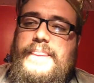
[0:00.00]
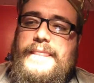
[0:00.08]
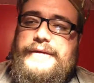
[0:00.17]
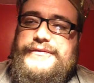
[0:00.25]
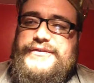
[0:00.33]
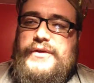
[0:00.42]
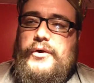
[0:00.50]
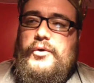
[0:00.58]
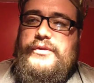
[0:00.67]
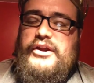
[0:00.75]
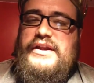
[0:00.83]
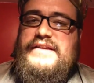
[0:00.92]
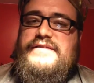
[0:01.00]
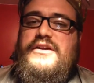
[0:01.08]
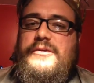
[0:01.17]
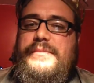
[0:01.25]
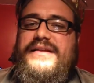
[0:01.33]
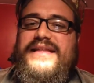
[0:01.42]
So there is going
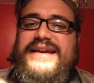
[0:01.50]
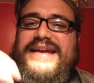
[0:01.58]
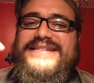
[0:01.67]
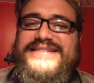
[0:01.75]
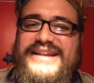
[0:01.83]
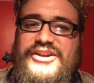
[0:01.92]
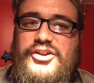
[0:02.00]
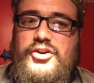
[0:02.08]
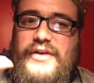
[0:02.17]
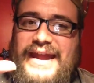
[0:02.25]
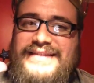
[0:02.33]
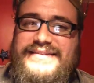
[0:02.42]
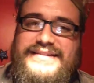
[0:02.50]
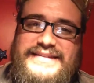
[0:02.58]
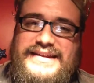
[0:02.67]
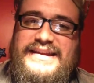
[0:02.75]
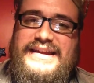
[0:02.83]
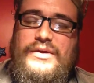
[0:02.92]
to be like a singular
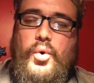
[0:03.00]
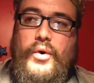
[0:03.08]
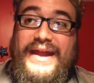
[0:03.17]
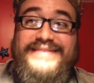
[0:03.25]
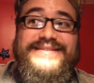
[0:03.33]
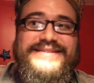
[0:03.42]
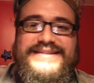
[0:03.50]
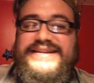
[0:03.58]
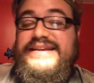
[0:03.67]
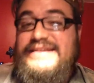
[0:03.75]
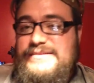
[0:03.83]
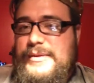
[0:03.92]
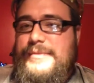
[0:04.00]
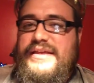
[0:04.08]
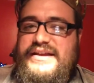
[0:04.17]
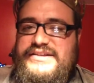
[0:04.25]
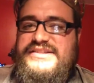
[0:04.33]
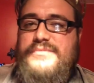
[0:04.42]
entity or entities, maybe
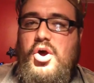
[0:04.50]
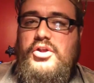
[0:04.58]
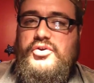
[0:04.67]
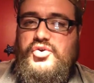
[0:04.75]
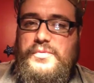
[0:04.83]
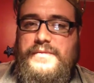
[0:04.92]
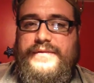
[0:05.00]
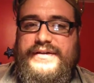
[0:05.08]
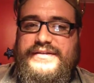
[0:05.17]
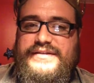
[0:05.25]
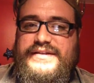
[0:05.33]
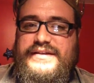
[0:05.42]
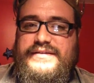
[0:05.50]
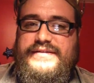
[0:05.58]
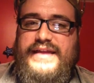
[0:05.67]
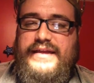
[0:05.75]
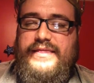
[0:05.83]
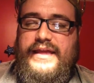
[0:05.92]
like a smaller group of entities
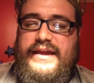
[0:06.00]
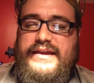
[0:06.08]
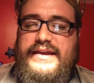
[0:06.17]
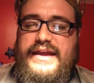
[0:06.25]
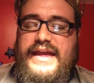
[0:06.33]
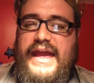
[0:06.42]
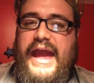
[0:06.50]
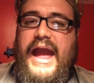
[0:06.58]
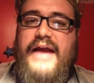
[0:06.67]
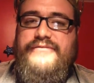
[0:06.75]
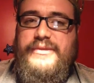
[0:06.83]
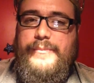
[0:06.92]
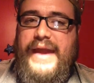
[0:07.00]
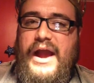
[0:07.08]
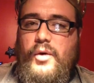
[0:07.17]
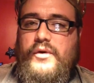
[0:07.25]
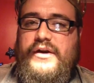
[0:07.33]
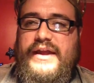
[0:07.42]
that like have the
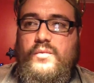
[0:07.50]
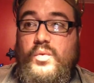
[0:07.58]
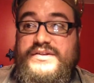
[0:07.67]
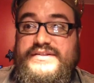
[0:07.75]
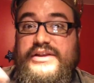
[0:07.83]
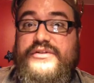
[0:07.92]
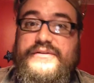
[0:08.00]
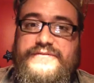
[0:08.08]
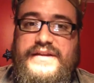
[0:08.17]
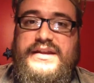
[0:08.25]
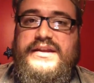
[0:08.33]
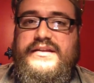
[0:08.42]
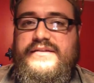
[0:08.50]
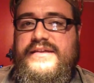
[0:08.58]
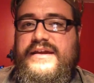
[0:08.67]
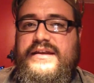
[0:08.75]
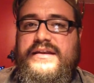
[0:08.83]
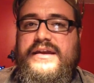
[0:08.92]
power, and once they're defeated,
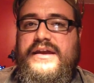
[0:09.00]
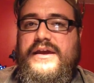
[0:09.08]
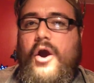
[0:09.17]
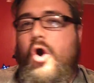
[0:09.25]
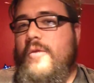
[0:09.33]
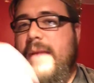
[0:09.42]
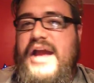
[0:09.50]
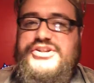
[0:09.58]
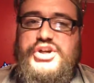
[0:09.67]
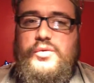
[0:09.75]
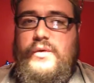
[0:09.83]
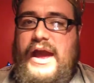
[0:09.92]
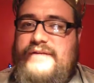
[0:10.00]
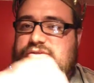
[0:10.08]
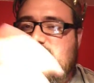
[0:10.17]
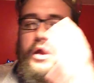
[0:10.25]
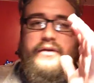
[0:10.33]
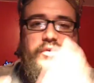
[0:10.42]
then all magic will have to
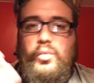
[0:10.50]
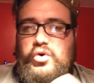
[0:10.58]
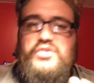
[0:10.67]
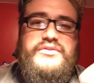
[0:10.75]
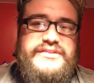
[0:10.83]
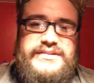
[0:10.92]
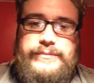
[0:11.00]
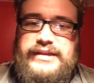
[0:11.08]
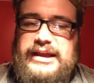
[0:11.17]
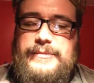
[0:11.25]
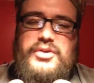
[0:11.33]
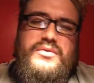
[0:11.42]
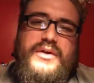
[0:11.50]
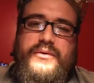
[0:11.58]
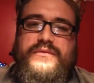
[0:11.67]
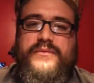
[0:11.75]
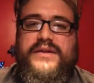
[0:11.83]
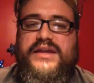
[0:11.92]
of the world or something. I mean, who
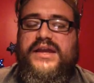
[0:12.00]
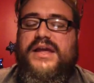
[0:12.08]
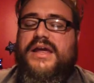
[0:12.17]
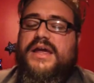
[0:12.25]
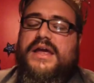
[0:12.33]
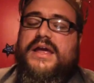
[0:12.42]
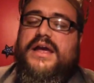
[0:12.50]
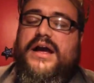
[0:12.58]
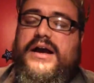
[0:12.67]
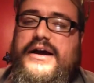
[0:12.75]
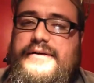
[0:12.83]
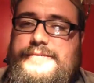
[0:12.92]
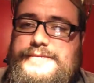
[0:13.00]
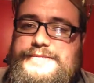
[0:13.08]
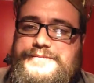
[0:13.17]
knows, really.